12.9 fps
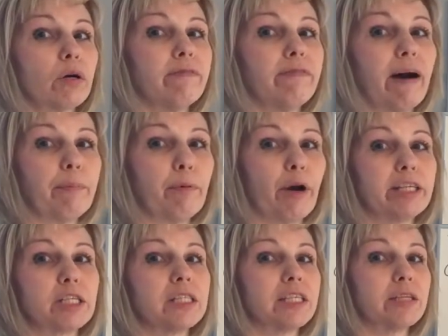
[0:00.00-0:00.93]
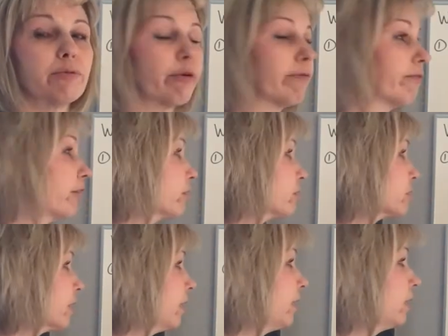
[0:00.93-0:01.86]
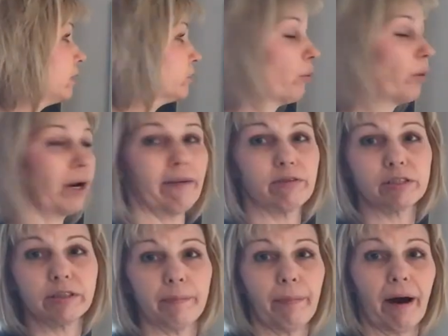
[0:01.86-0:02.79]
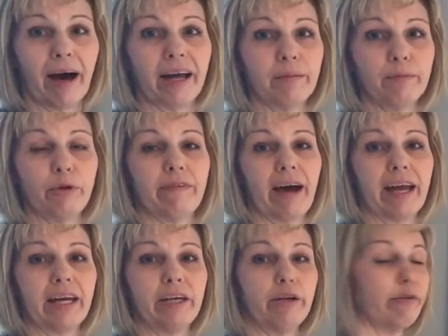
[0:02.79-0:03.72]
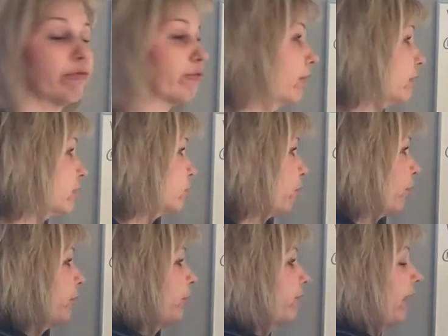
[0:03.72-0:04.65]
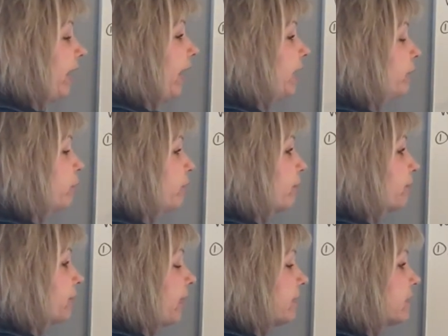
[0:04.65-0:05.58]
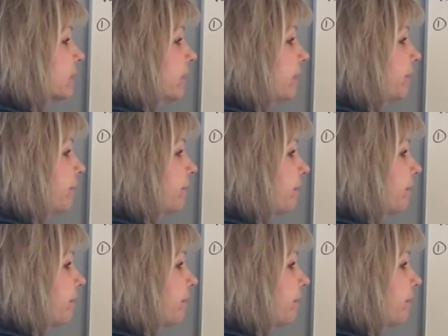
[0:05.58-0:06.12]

of operations in reverse. So whatever's the bottom, you've got to do it first. So you've got to undo the plus 2,